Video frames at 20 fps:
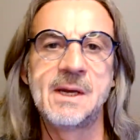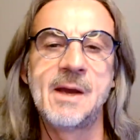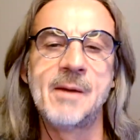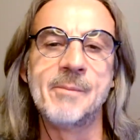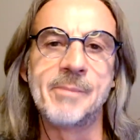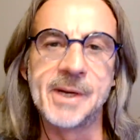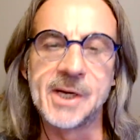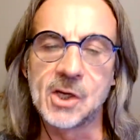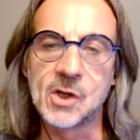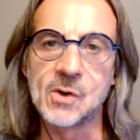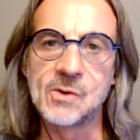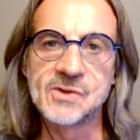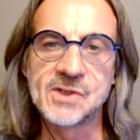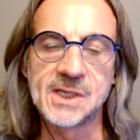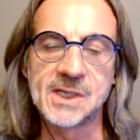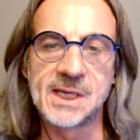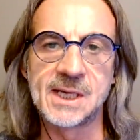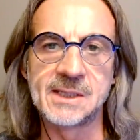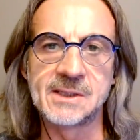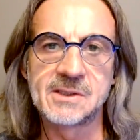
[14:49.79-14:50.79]
But it goes
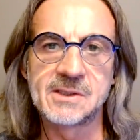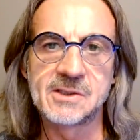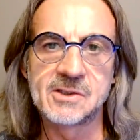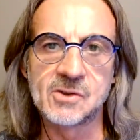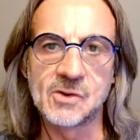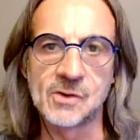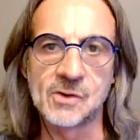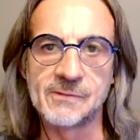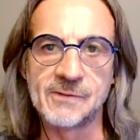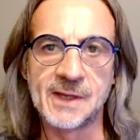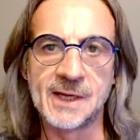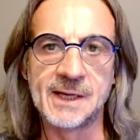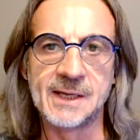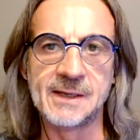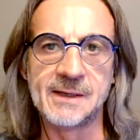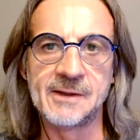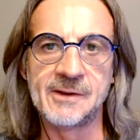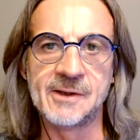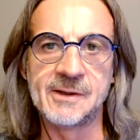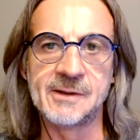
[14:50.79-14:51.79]
against sort of that,
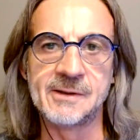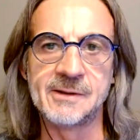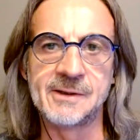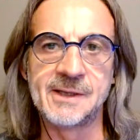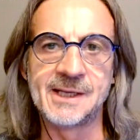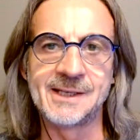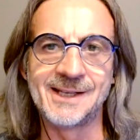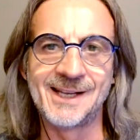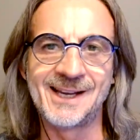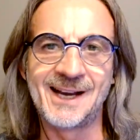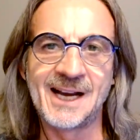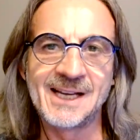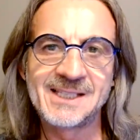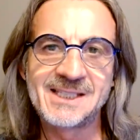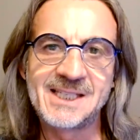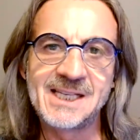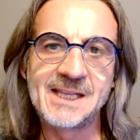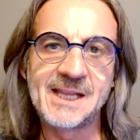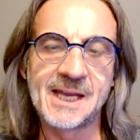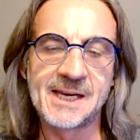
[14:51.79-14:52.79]
the, I
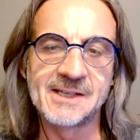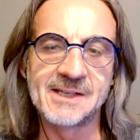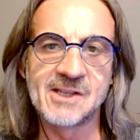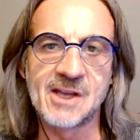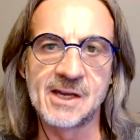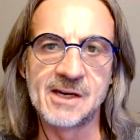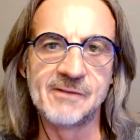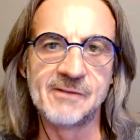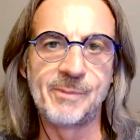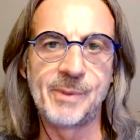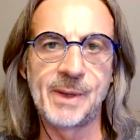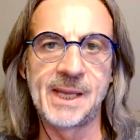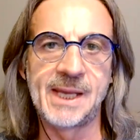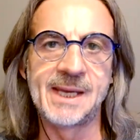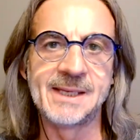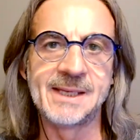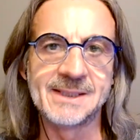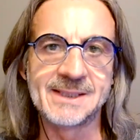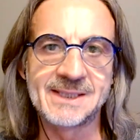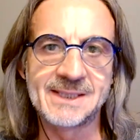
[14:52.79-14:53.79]
see that as kind of
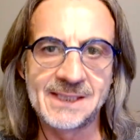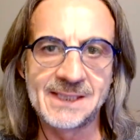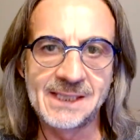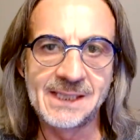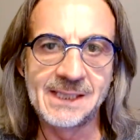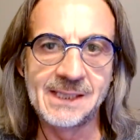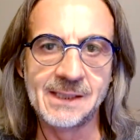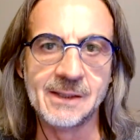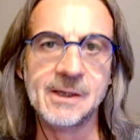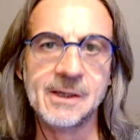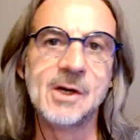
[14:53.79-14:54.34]
plan C,